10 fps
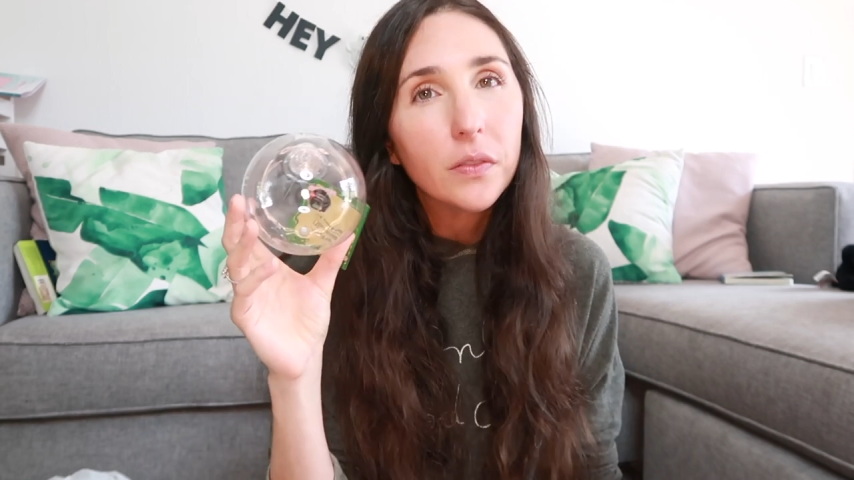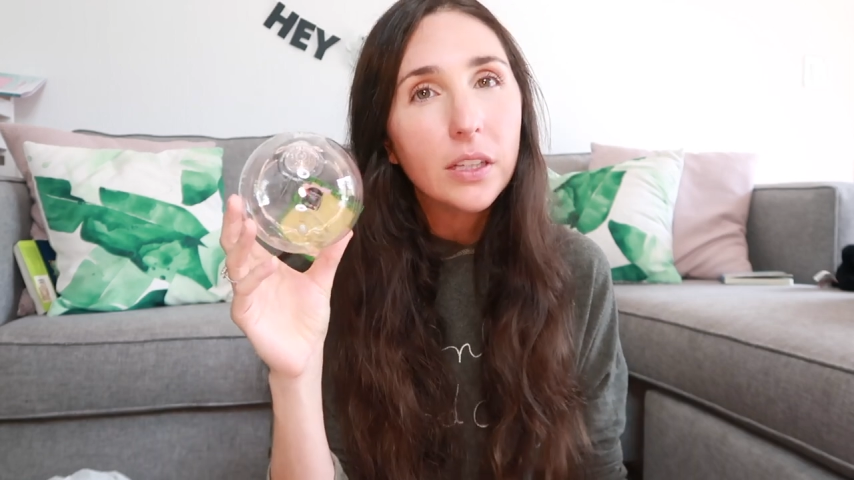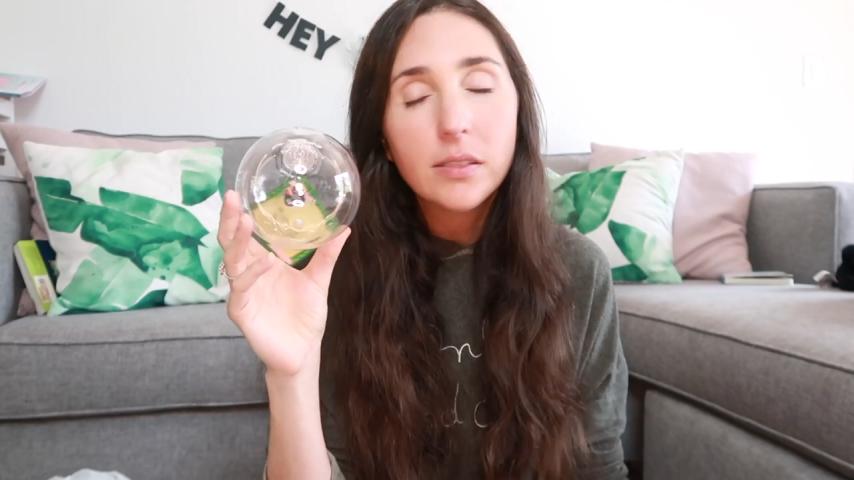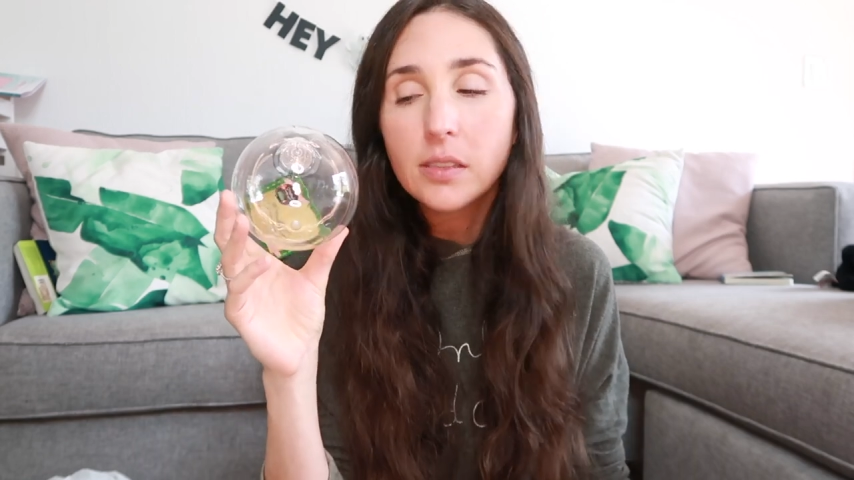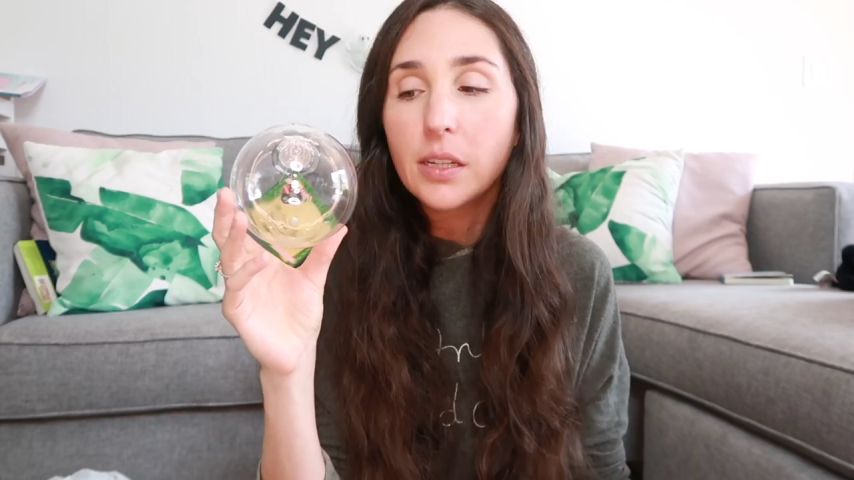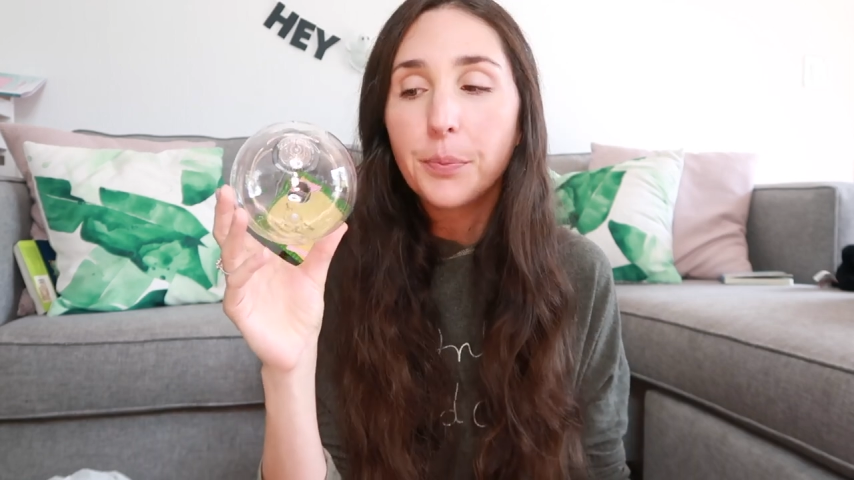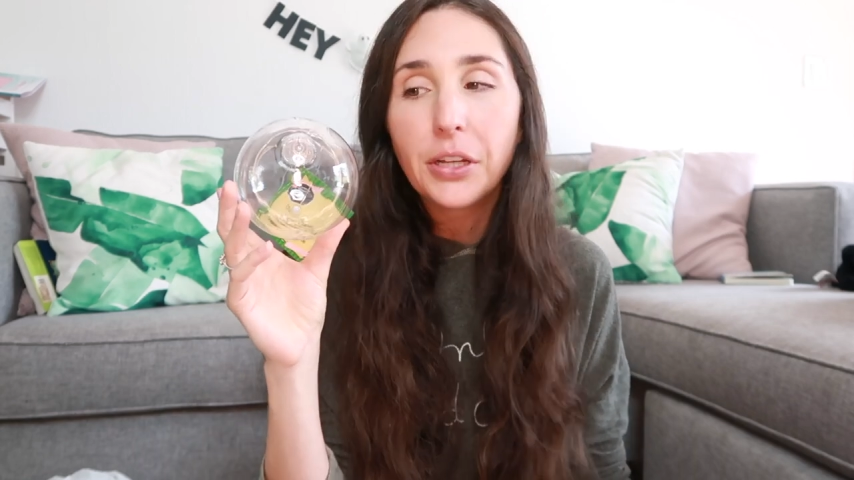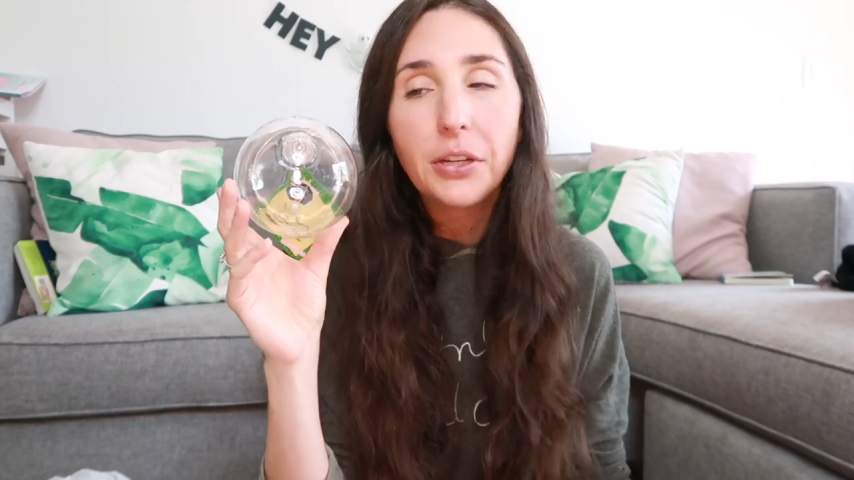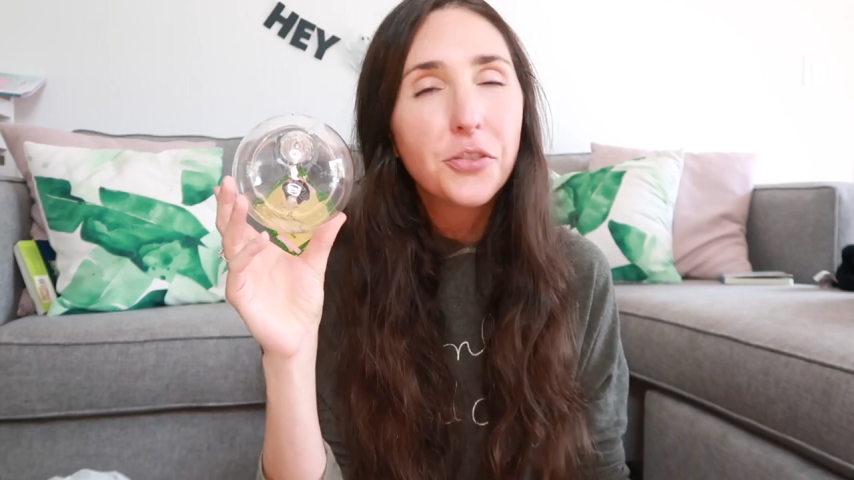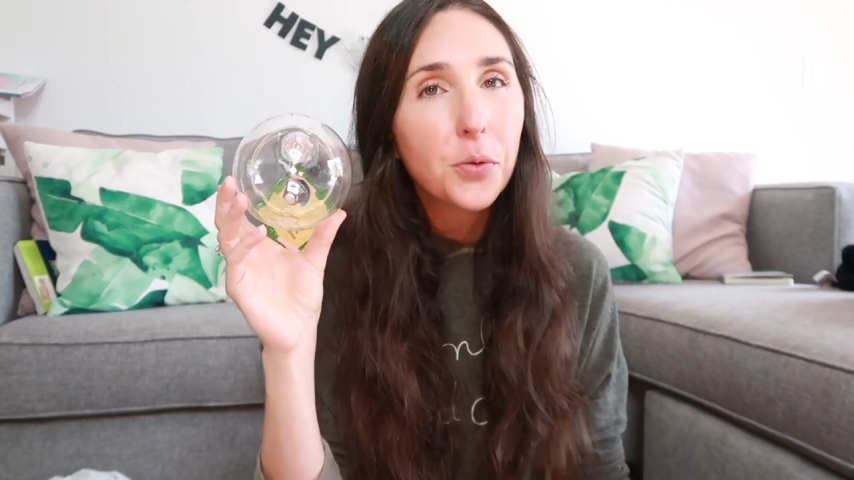of these because I'm
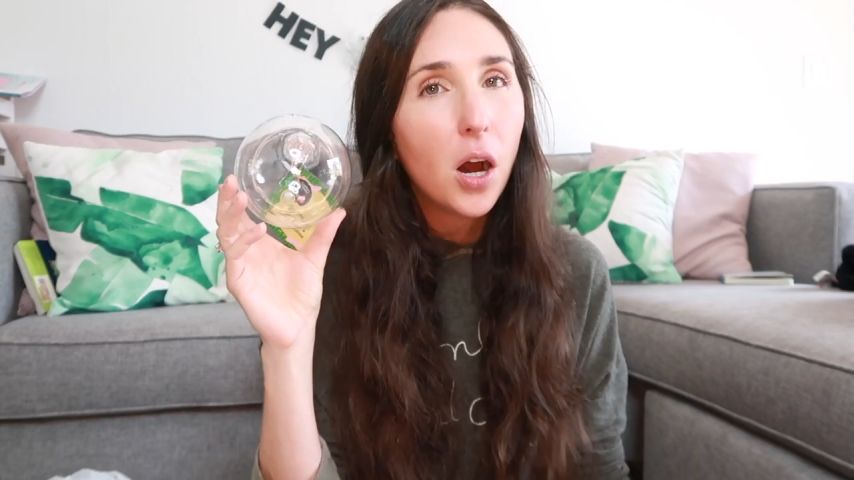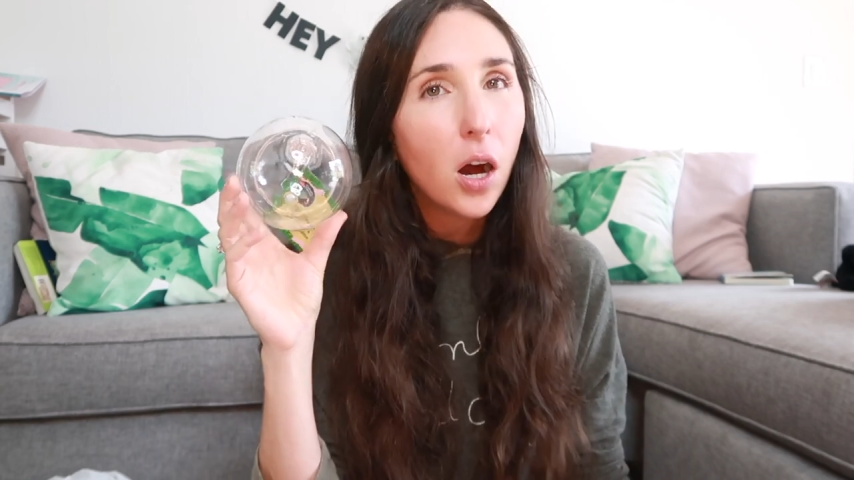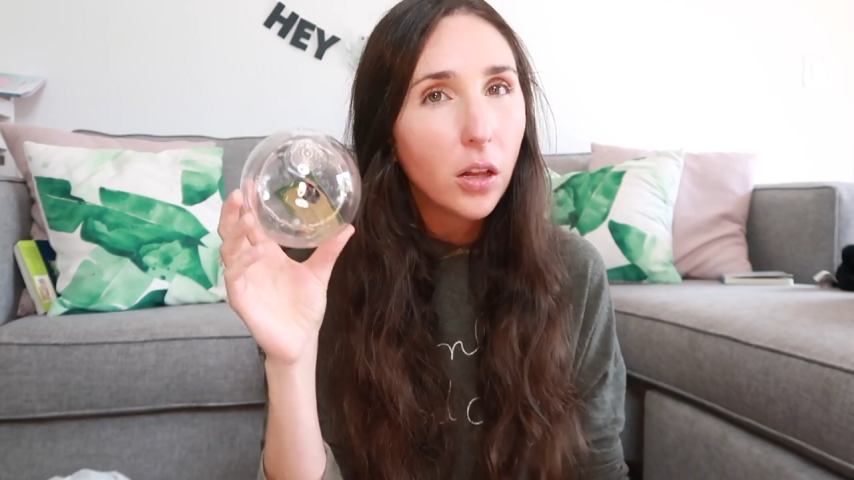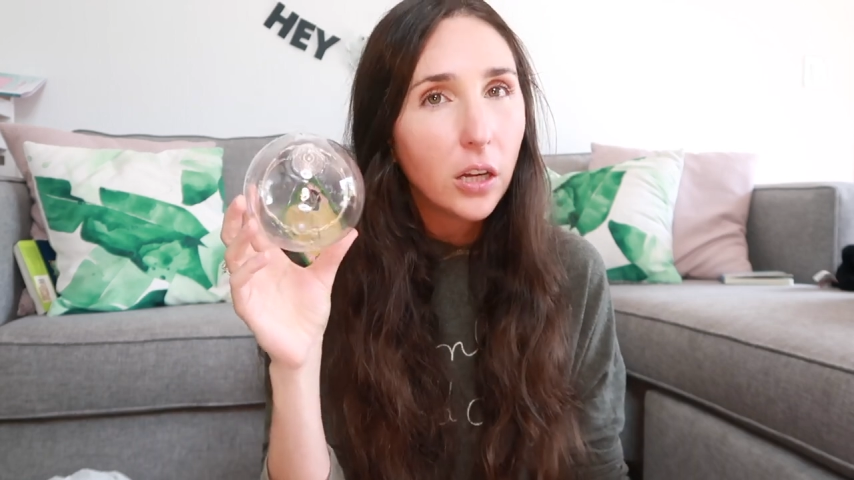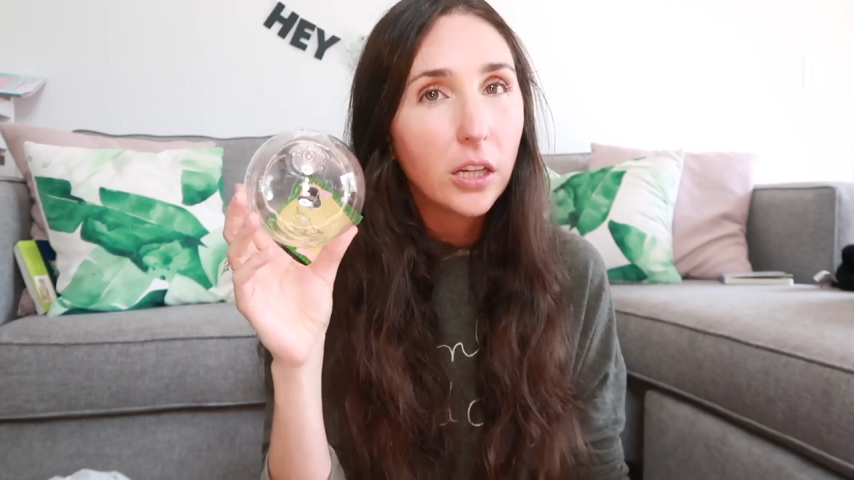going to do a, haul,